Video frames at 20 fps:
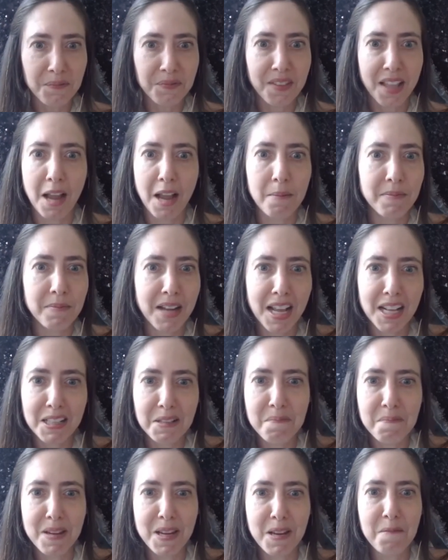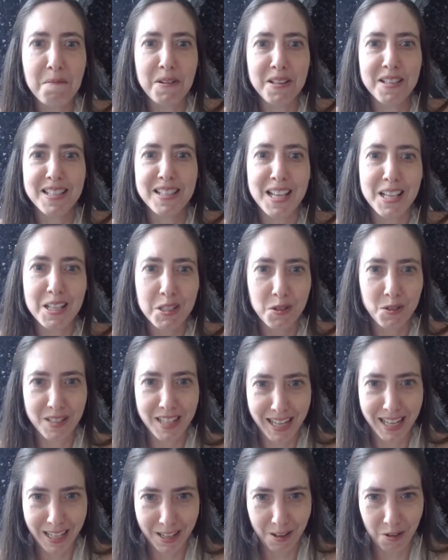I'm not being possessed or
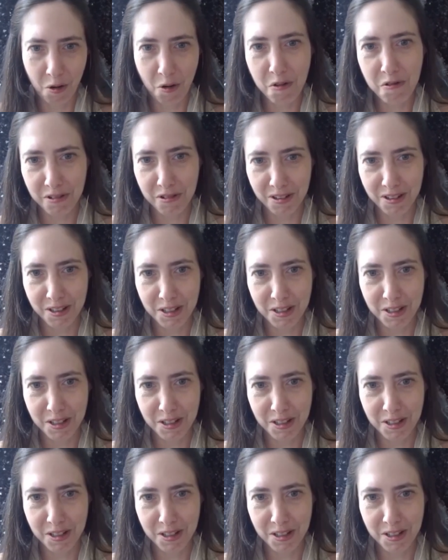taken over.